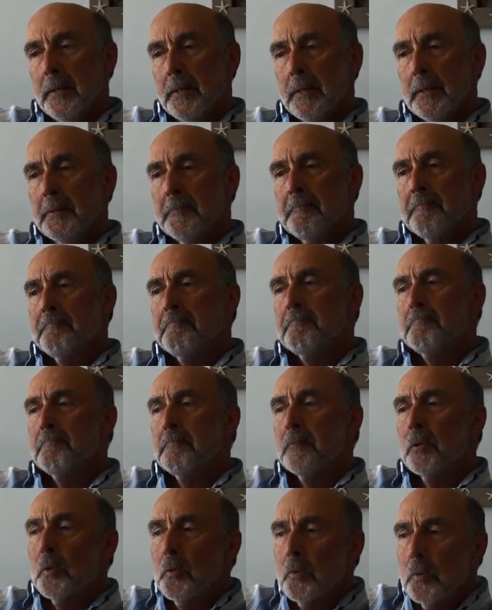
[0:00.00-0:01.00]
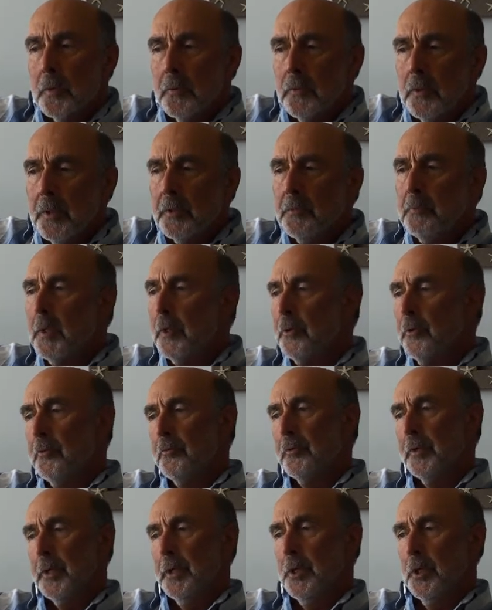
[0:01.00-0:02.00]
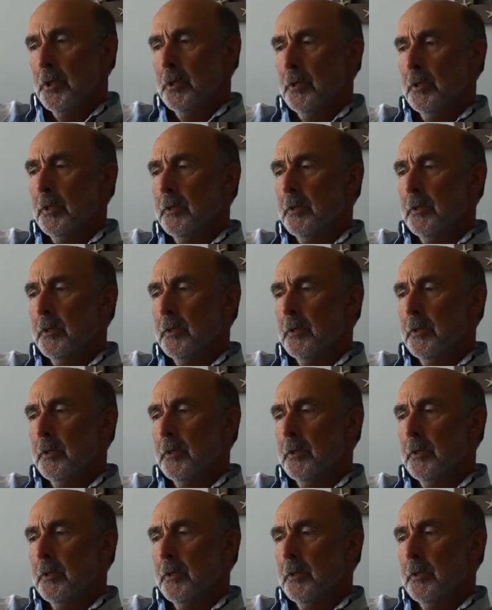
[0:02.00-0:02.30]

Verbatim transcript: um, not not really motivation.